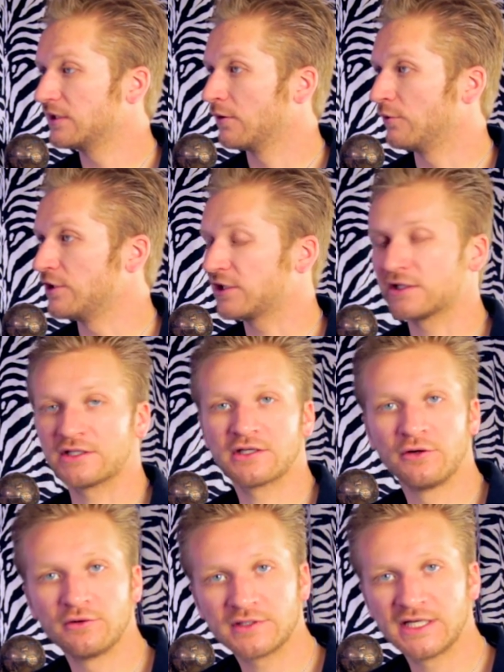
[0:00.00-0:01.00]
where you can
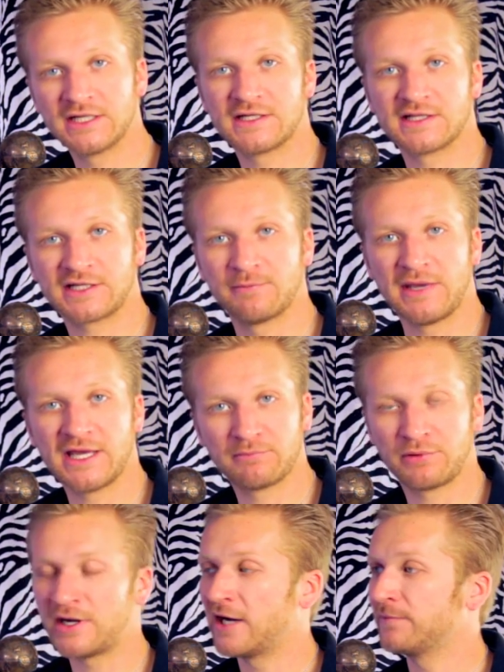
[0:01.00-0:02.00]
go get into the command
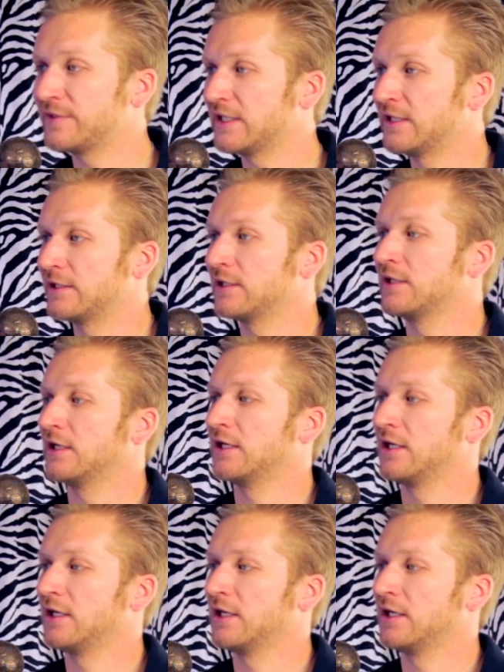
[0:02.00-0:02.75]
prompt and